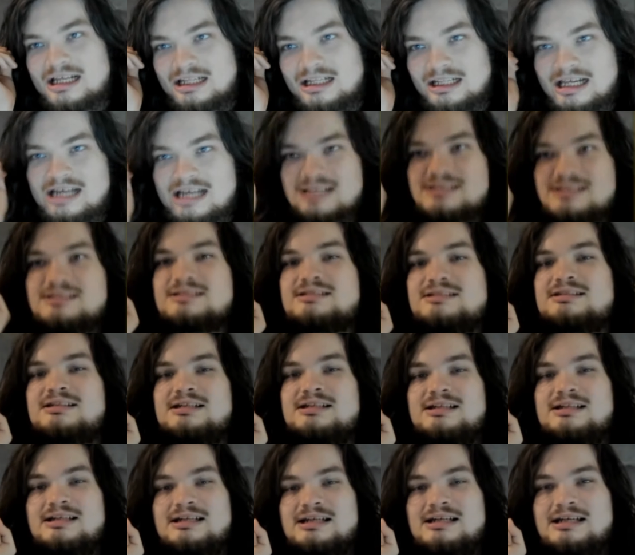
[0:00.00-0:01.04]
let's
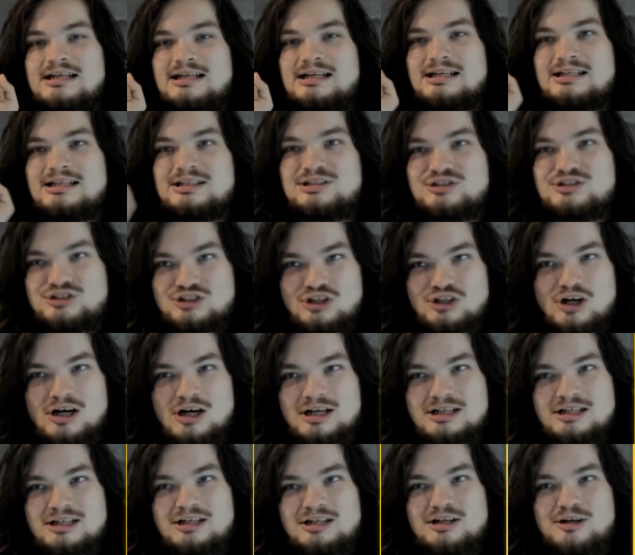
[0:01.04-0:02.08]

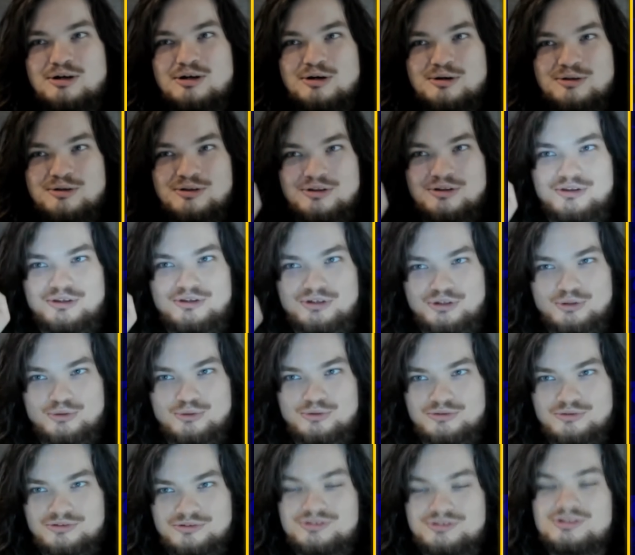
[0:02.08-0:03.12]
talk the
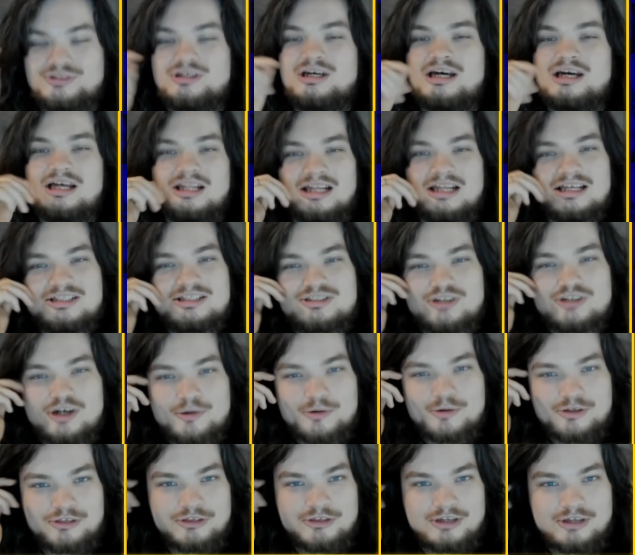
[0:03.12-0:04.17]
news. Let's start
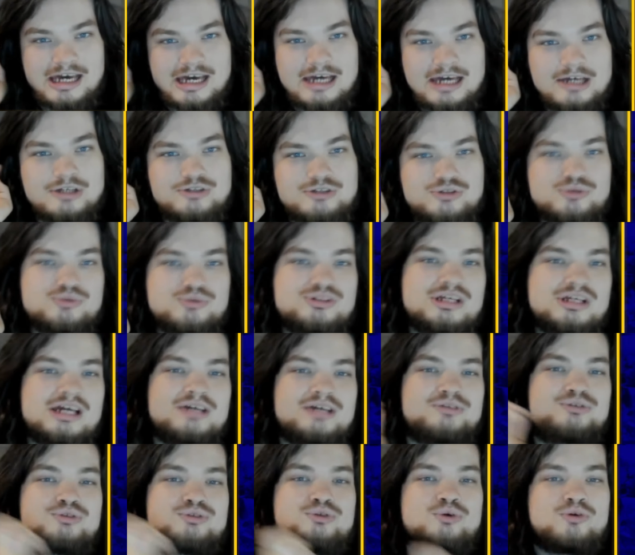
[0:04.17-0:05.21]
with the Andrew
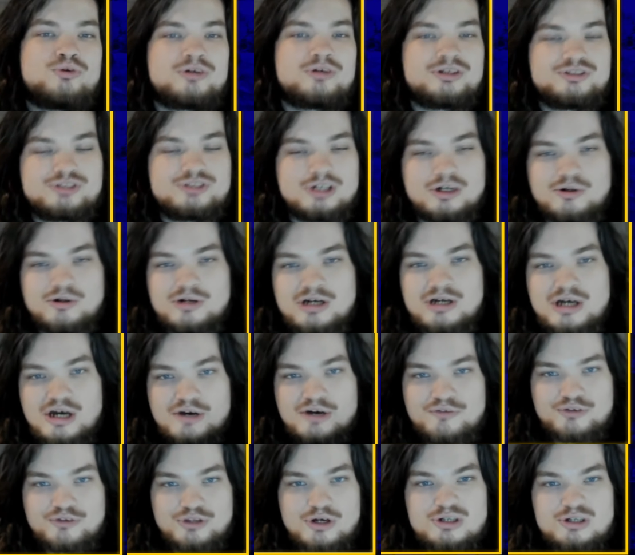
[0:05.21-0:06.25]
Tate story. So
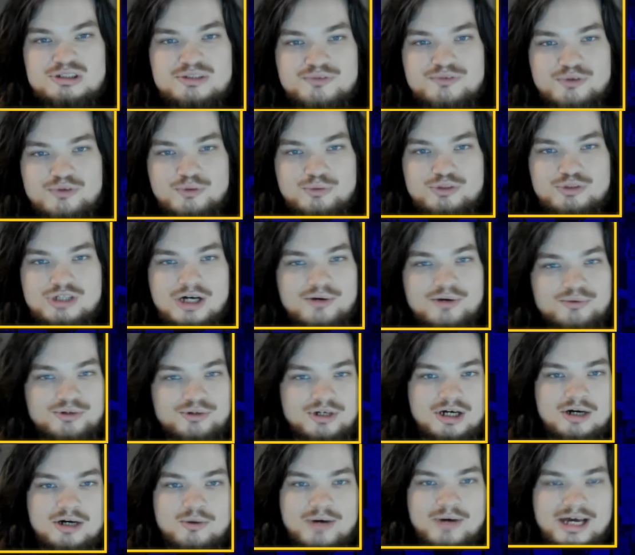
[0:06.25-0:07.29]
for those of you who don't
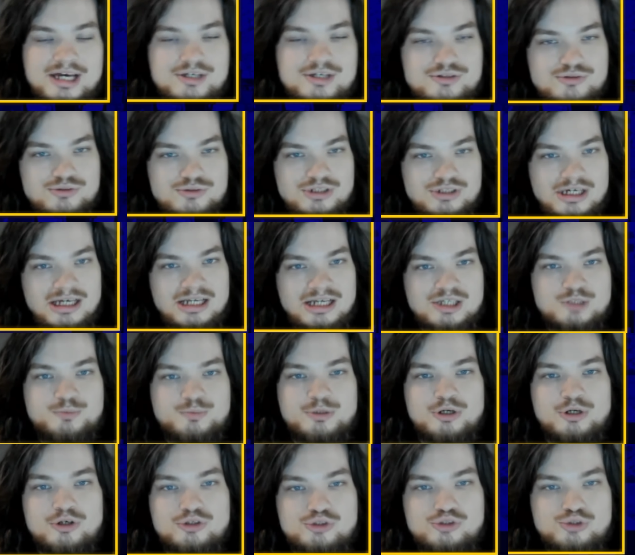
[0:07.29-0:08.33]
know, Andrew Tate has
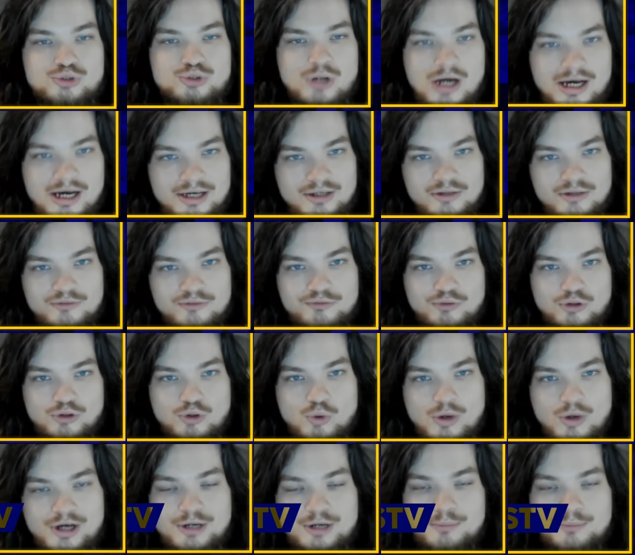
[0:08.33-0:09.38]
been on trial for quite a